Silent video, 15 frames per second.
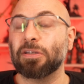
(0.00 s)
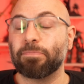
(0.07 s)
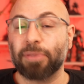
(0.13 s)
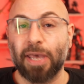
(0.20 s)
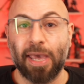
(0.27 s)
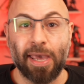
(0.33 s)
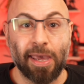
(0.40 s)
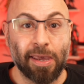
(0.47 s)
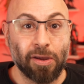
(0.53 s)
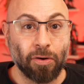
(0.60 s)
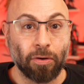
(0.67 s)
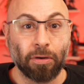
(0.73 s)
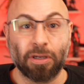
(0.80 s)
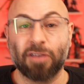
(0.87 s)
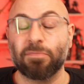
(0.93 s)
pay
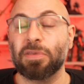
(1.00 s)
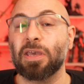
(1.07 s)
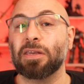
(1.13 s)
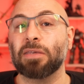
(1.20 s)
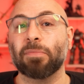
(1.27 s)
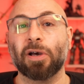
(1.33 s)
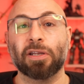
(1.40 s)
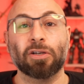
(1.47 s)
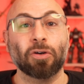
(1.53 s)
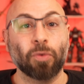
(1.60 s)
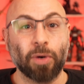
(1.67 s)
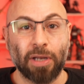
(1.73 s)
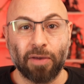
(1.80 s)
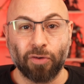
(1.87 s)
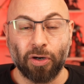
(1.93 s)
or give me any money or
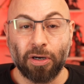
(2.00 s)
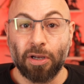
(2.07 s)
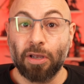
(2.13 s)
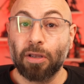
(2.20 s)
whatever.